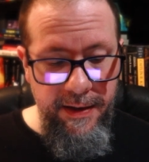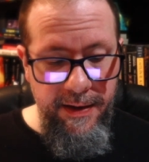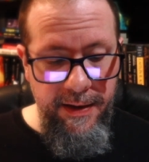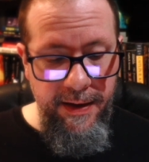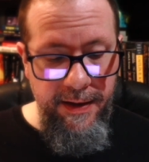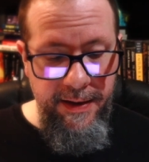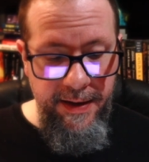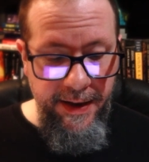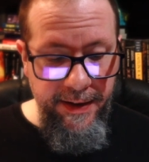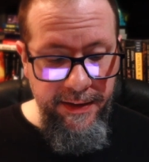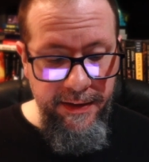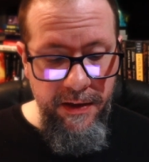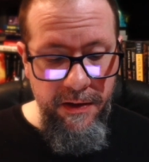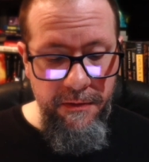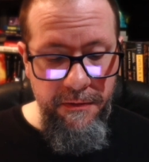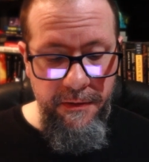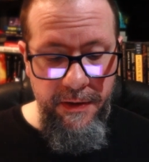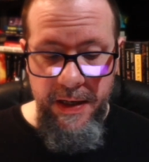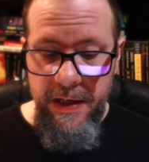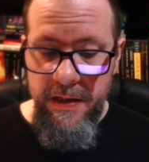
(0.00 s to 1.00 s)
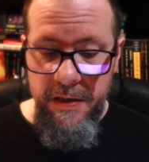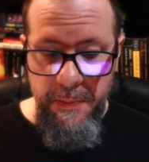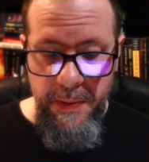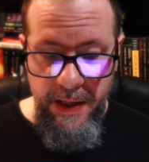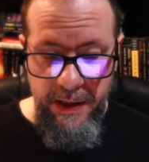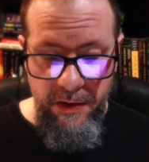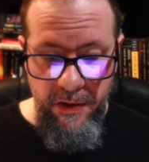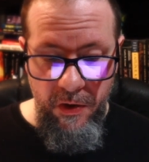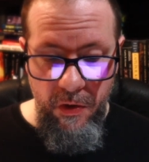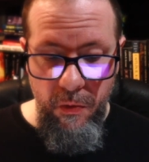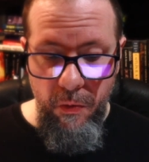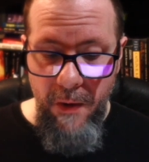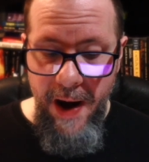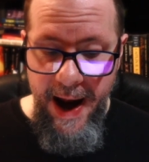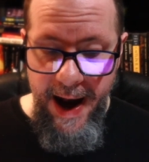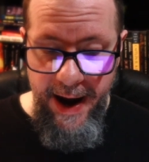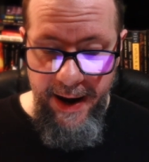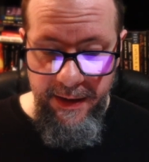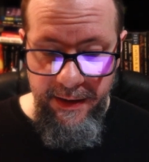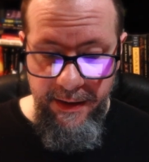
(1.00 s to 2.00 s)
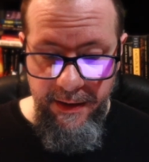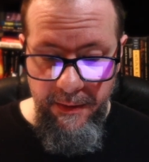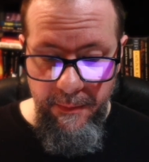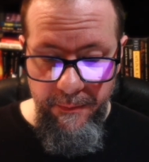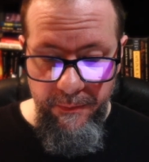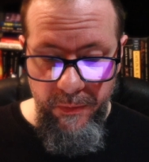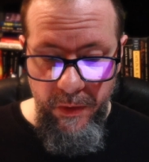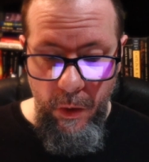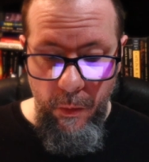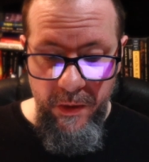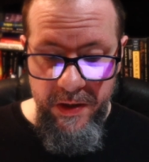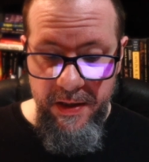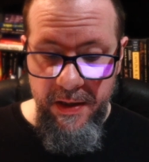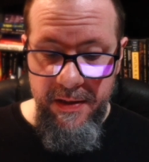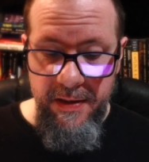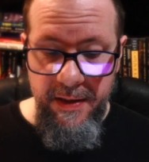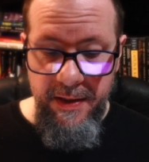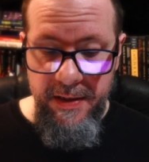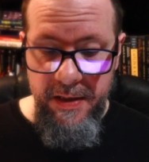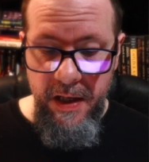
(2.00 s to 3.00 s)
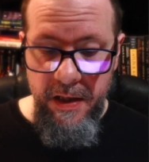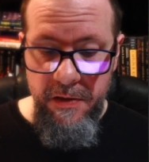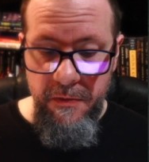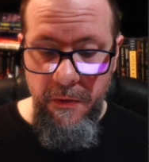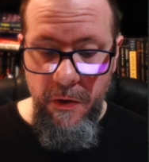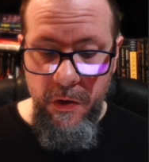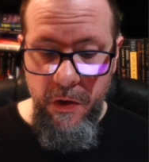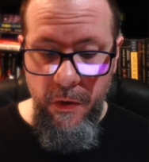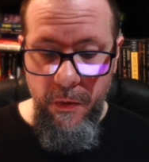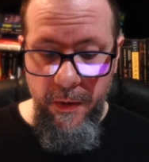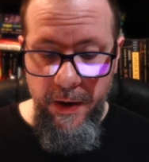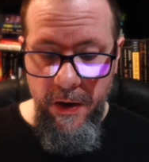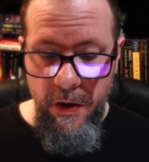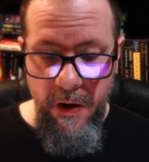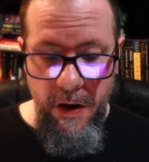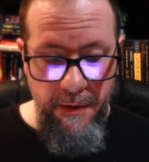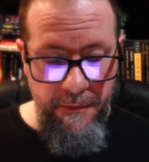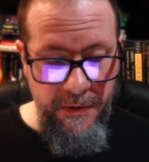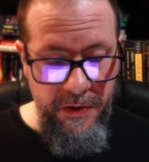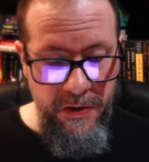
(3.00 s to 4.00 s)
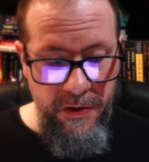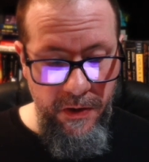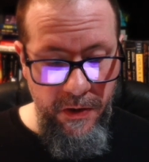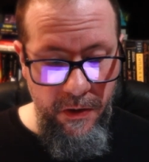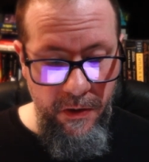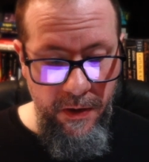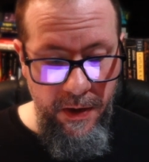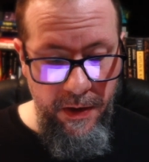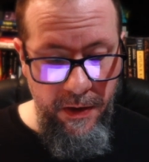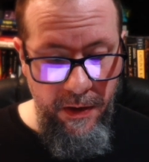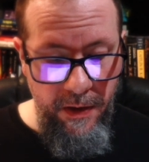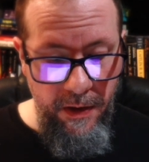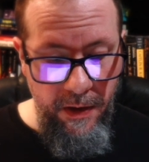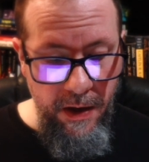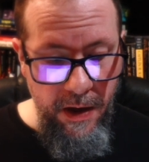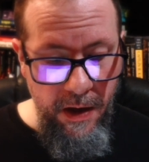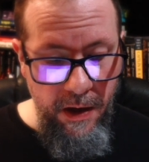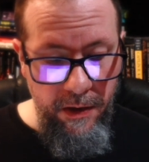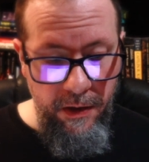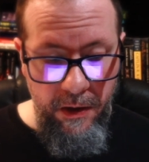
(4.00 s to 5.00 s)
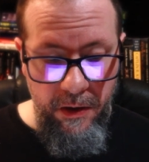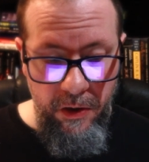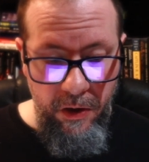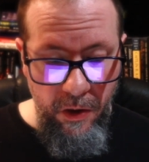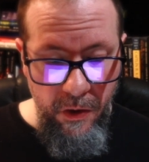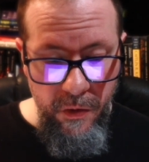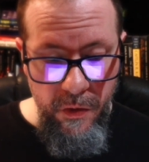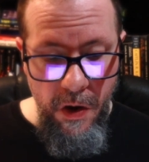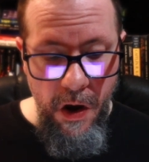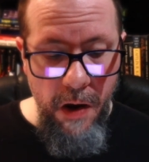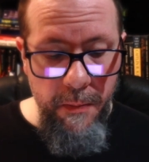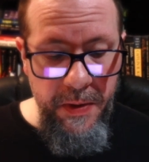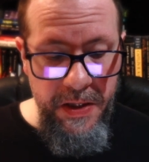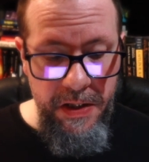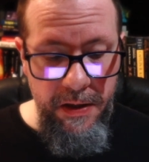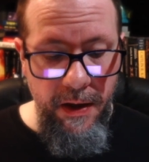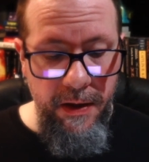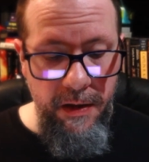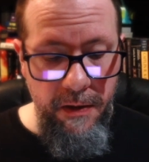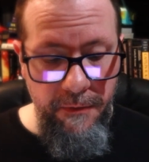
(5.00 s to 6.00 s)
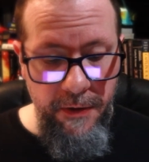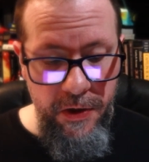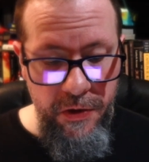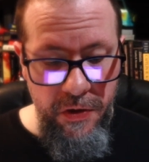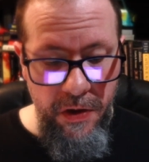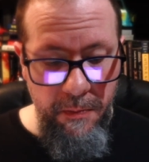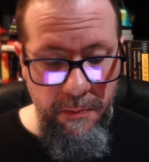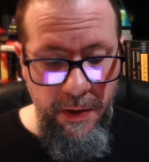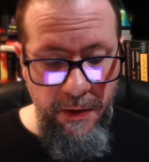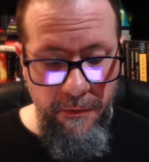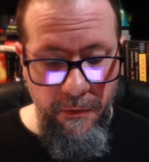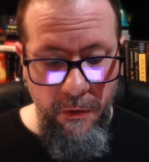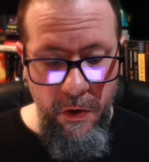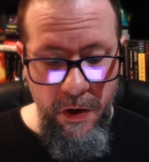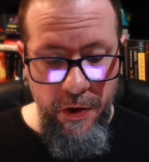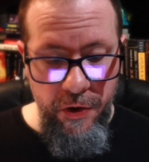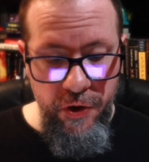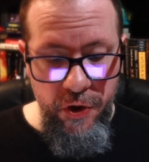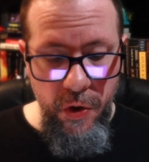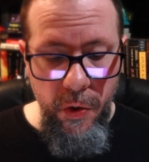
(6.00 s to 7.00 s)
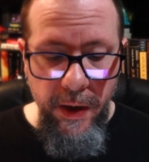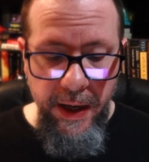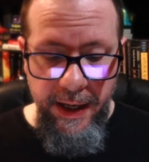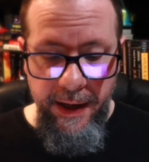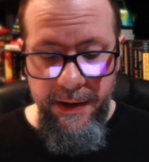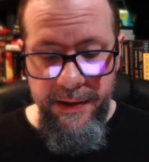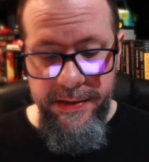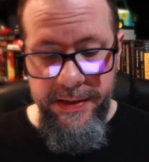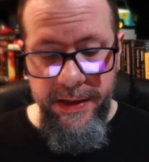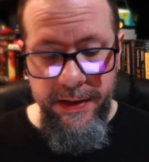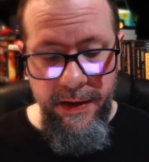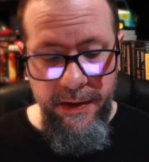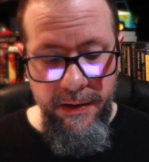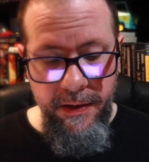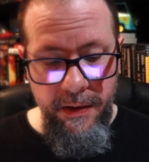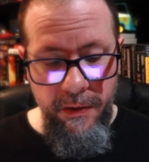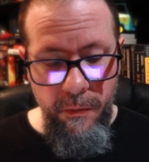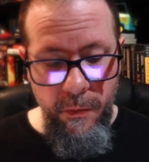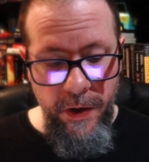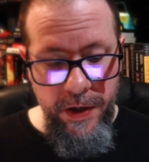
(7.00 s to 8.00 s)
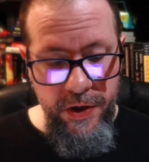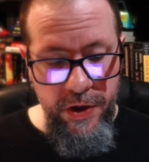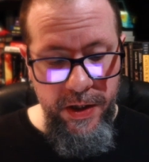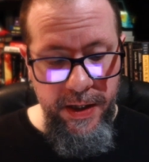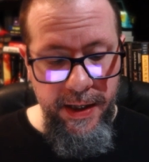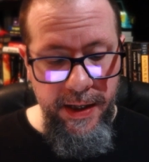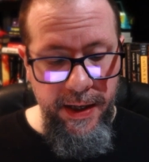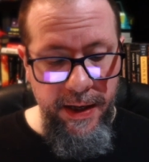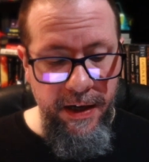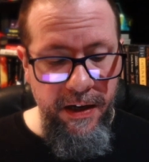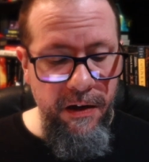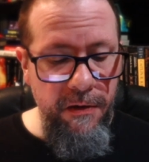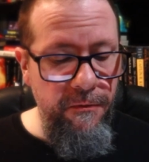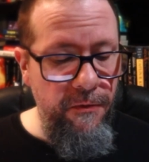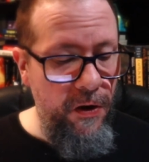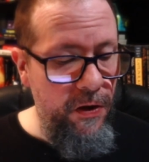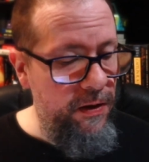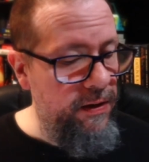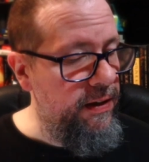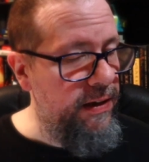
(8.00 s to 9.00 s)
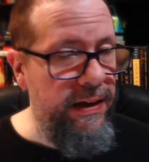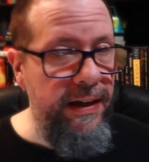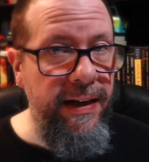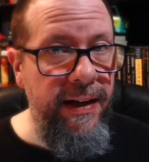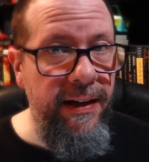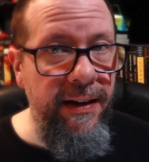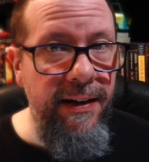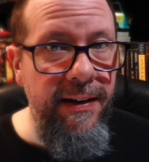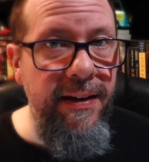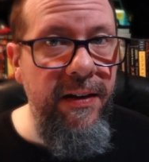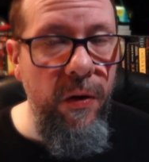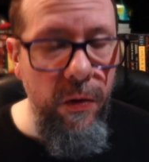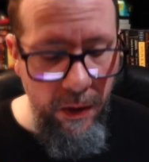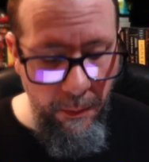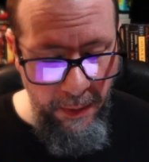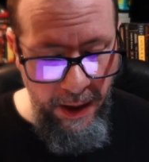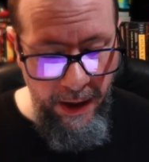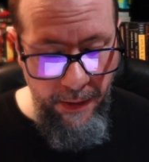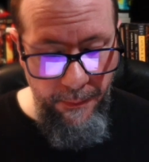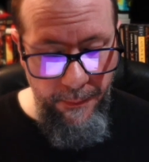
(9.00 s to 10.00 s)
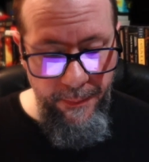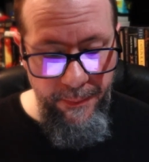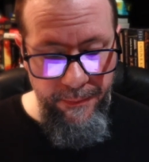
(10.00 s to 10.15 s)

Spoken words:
Detective Inspector Rath was a successful career officer in the Cologne Homicide Division before a shooting incident in which he inadvertently killed a man.